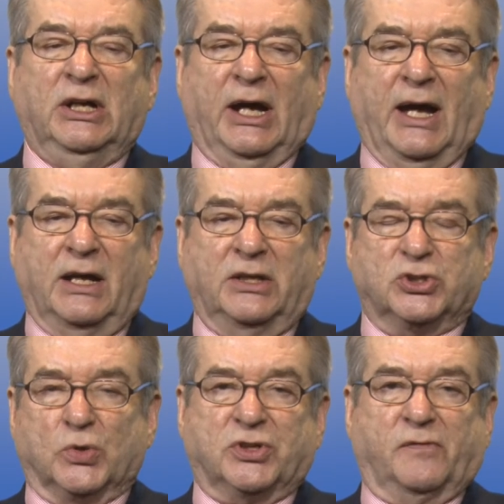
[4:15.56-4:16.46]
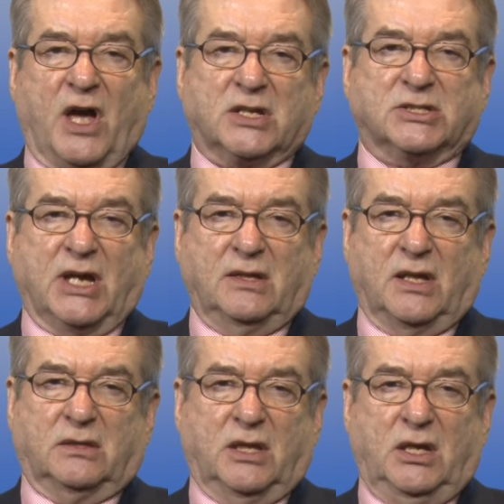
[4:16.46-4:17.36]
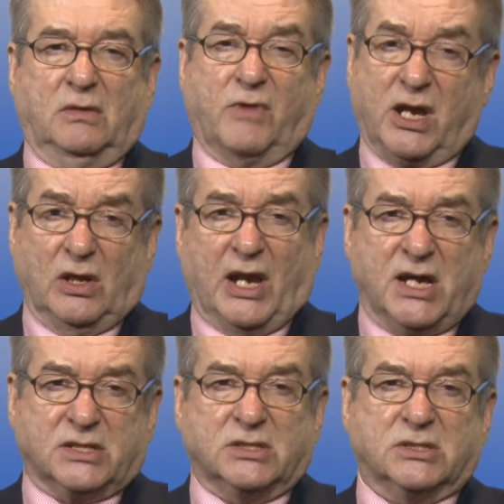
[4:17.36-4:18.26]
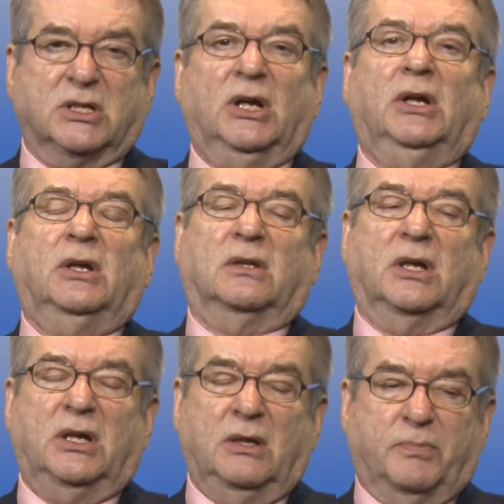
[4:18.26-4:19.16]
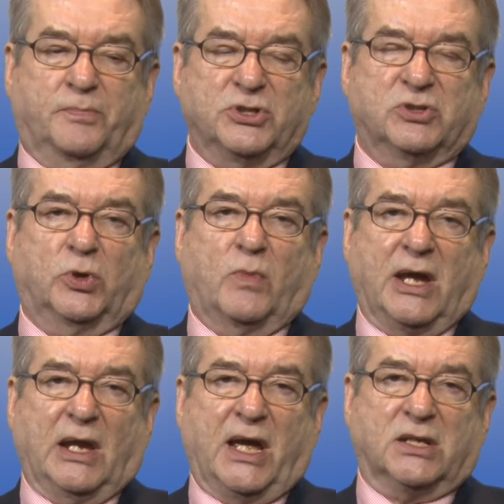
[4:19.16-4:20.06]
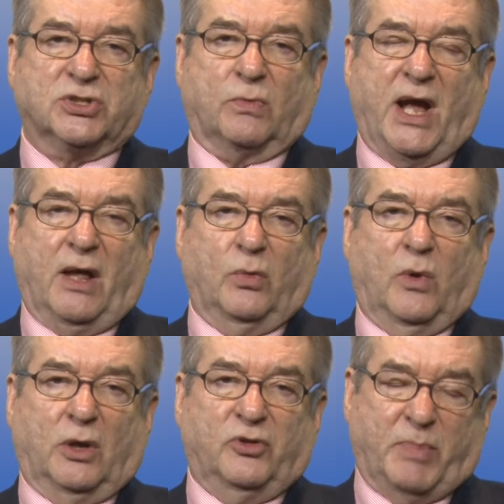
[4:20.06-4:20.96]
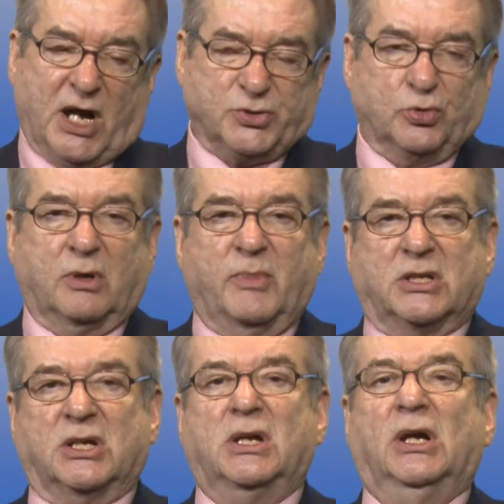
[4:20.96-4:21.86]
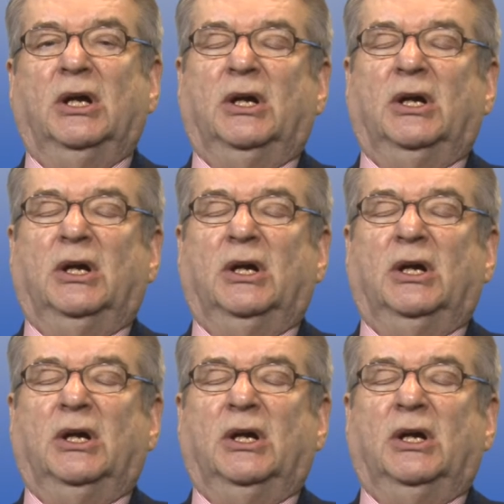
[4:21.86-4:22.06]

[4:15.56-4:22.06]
And it's also fair to say that the regulators, the principal regulators around the world, the Basel Committee,